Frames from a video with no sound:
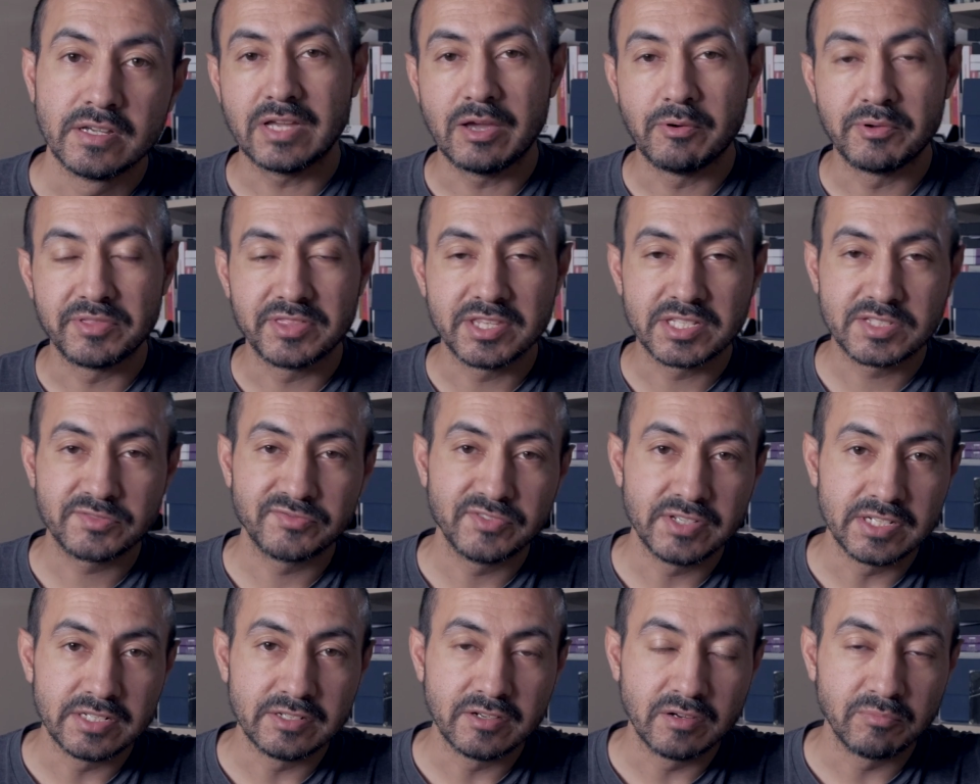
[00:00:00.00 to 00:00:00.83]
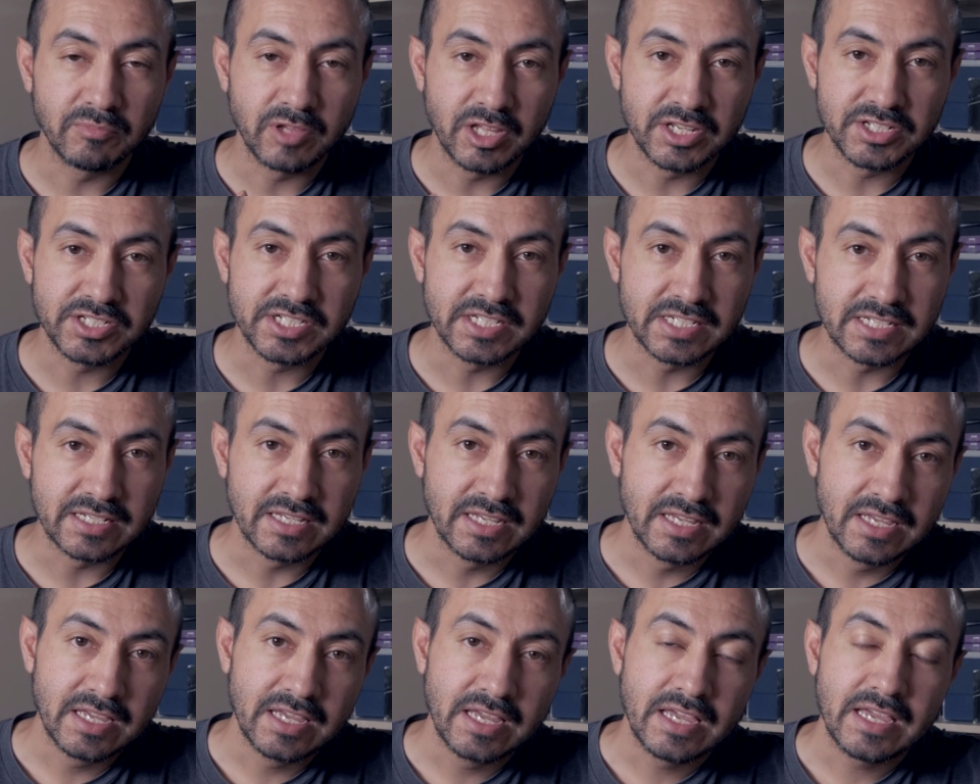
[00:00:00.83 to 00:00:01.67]
And with this video, I'm launching
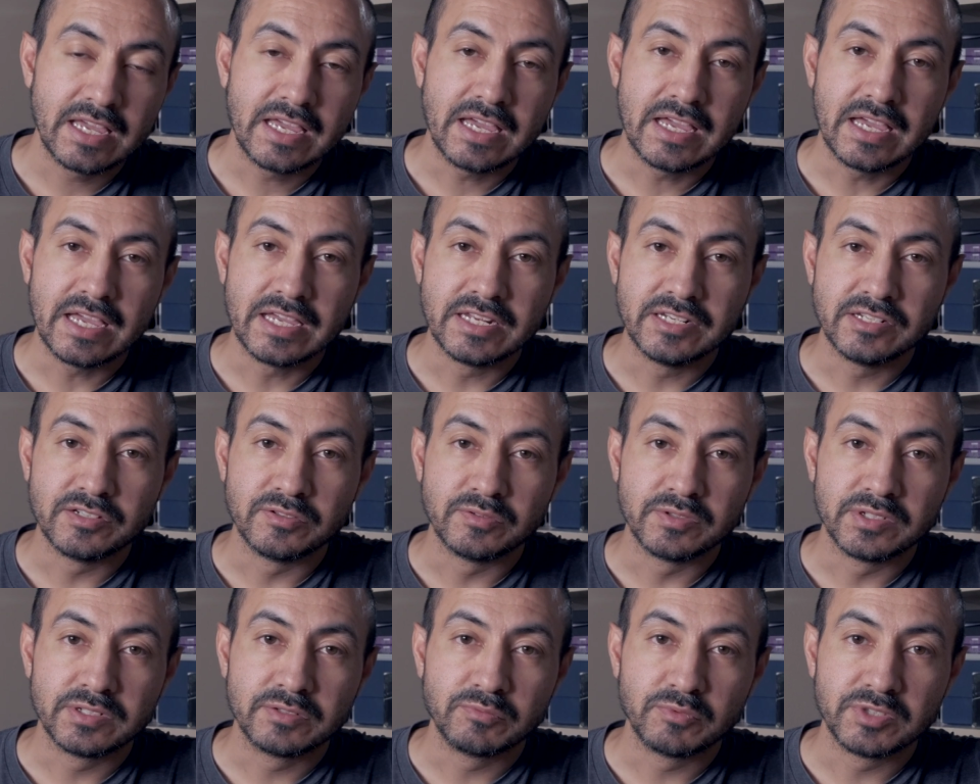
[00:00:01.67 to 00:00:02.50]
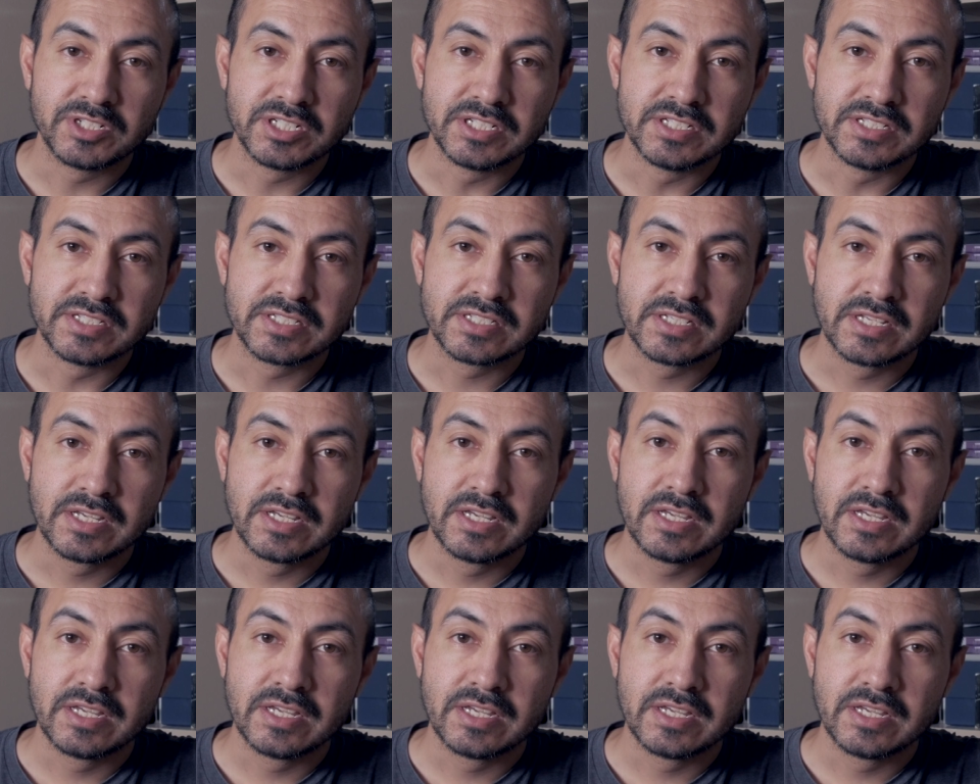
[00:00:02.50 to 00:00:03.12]
a new one, which is